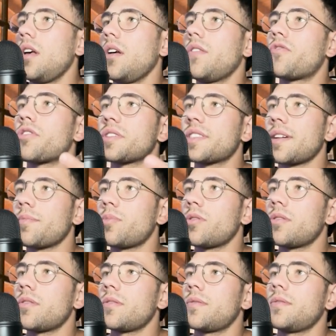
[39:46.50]
For example,
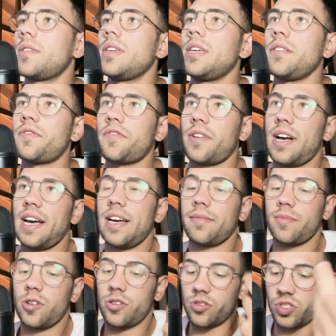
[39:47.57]
if I am
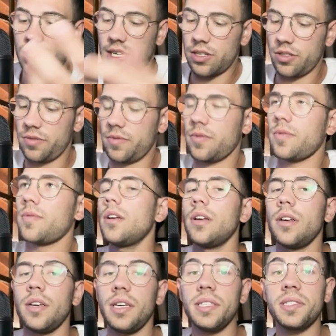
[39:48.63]
Gonzalo,
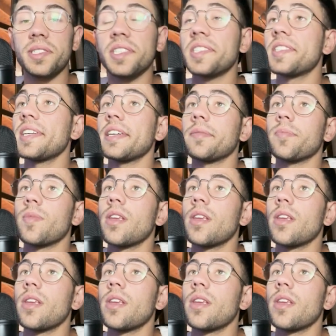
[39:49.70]
it's the same.